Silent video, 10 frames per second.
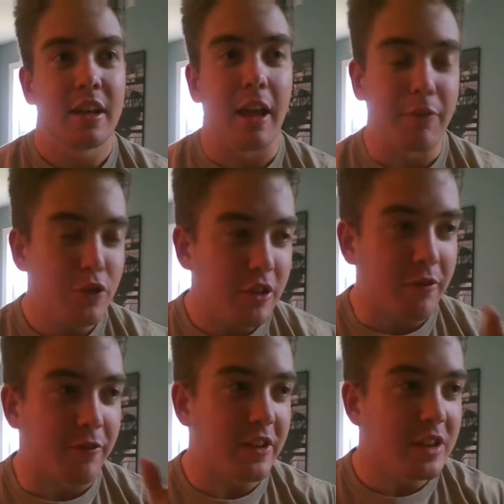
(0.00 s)
if you
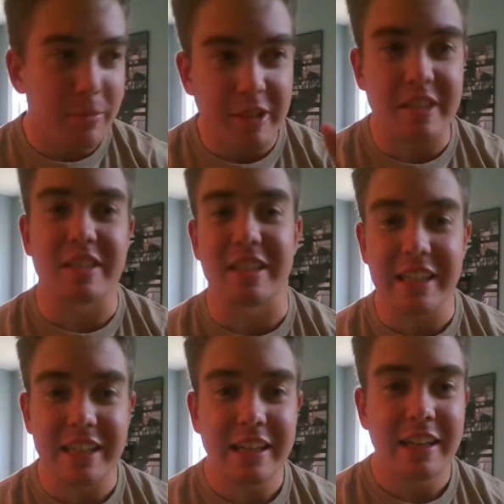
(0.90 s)
can visibly
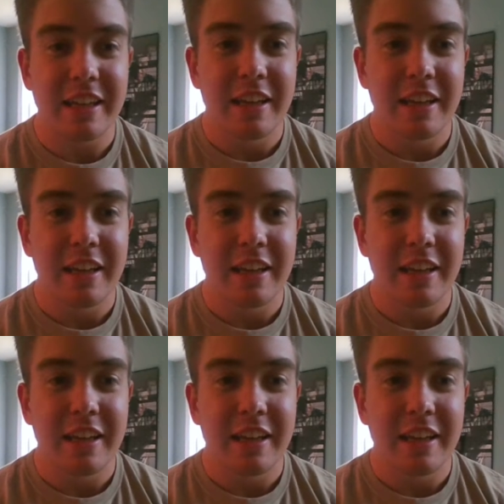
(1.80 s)
see,